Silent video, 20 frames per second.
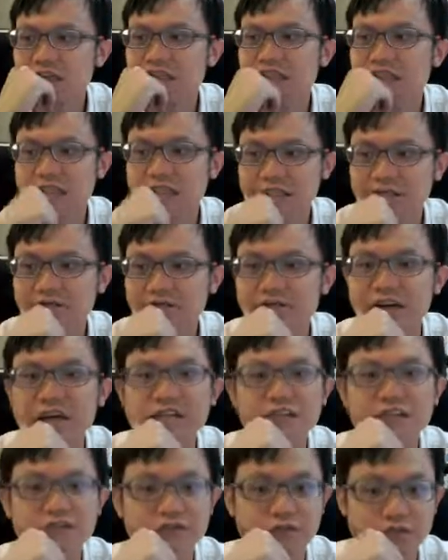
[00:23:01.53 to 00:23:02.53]
eating
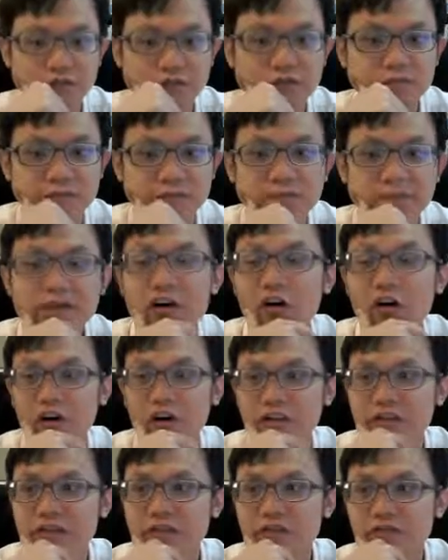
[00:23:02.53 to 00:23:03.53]
fast food, maybe
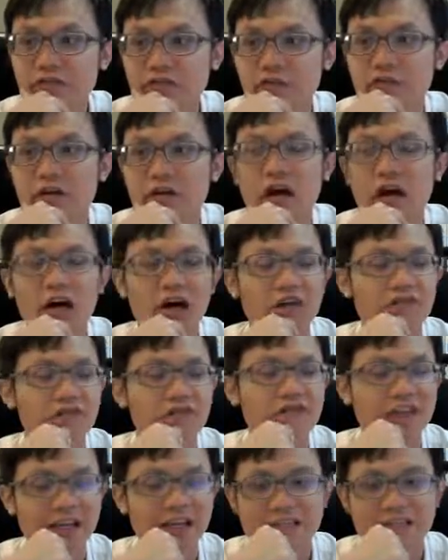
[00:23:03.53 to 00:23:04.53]
oily food,
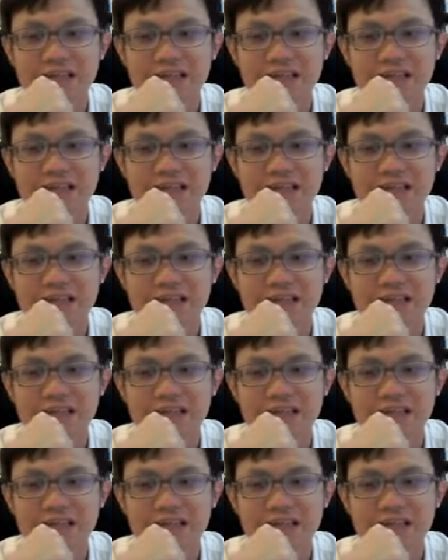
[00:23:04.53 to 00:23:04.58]
fats